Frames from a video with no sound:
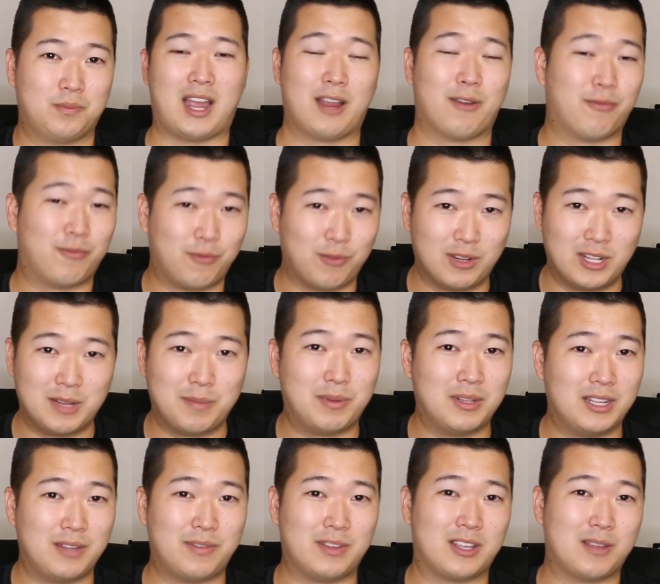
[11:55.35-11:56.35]
I really
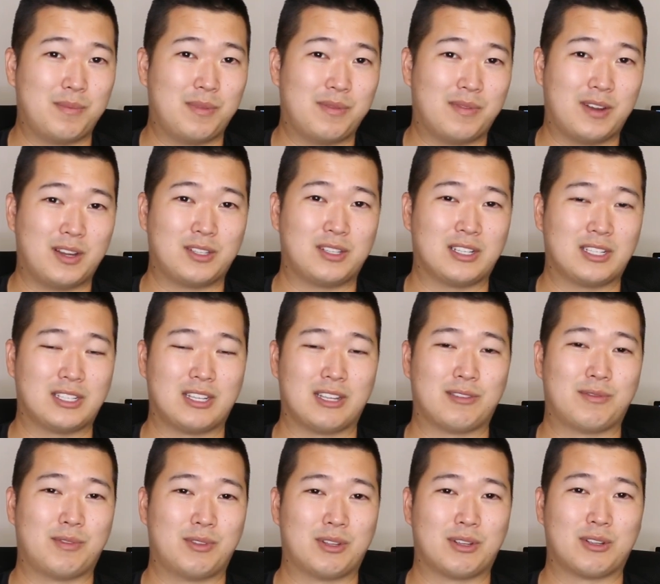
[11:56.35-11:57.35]
believe you can be very
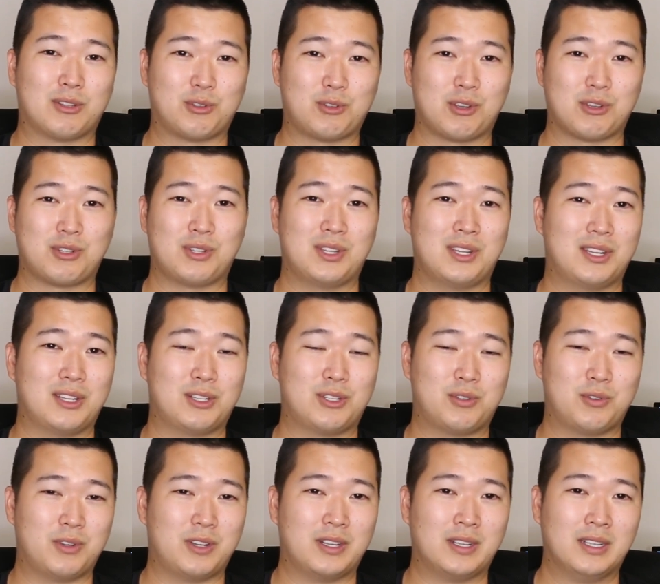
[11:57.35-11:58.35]
successful in the construction
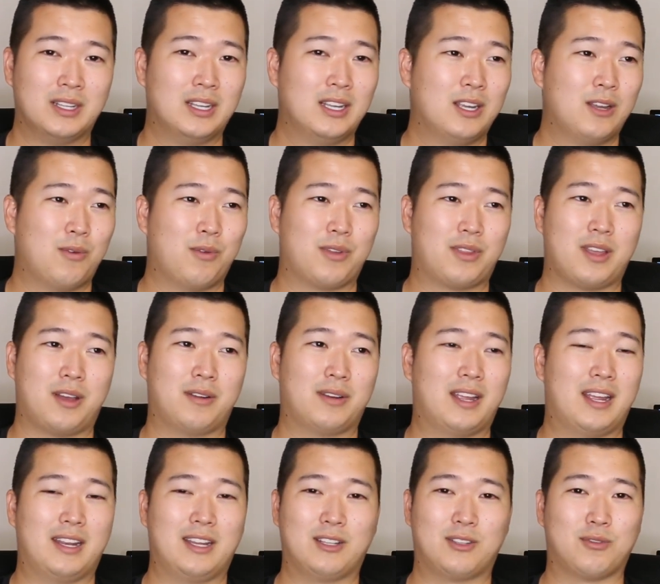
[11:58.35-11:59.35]
industry without
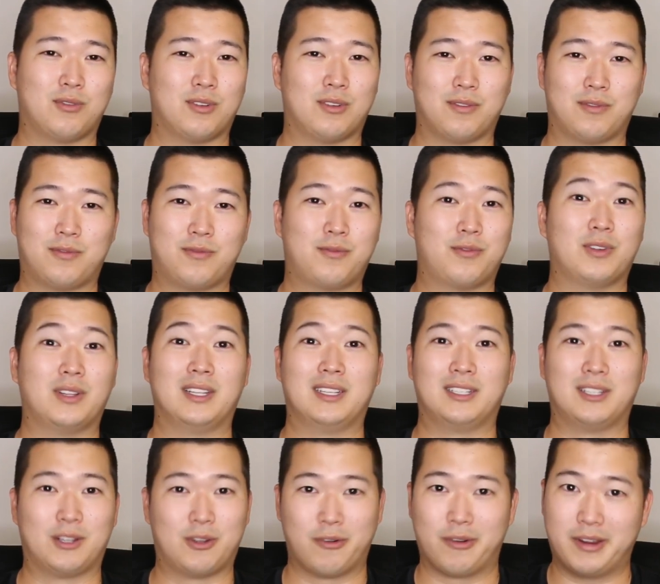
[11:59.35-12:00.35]
any sort of frilly
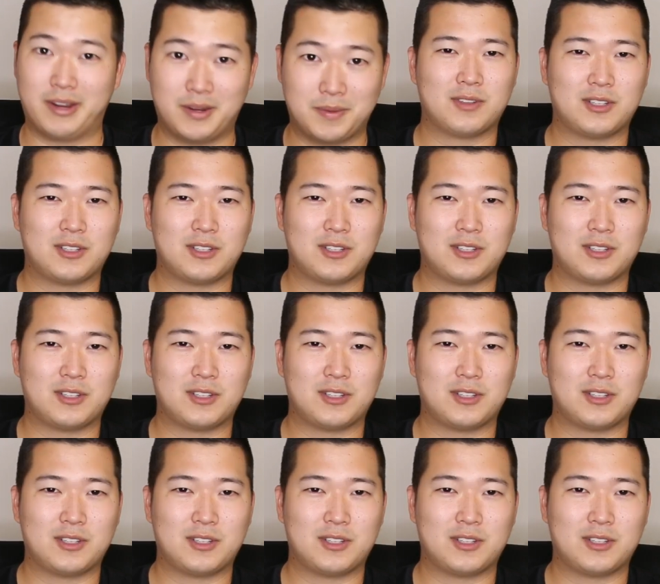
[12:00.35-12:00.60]
degree.